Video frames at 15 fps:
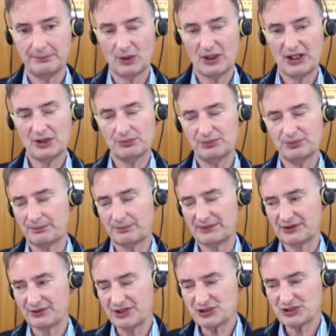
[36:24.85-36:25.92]
But here, look, but
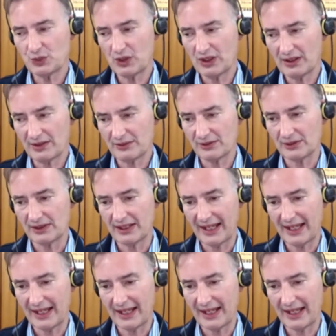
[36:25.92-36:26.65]
there is another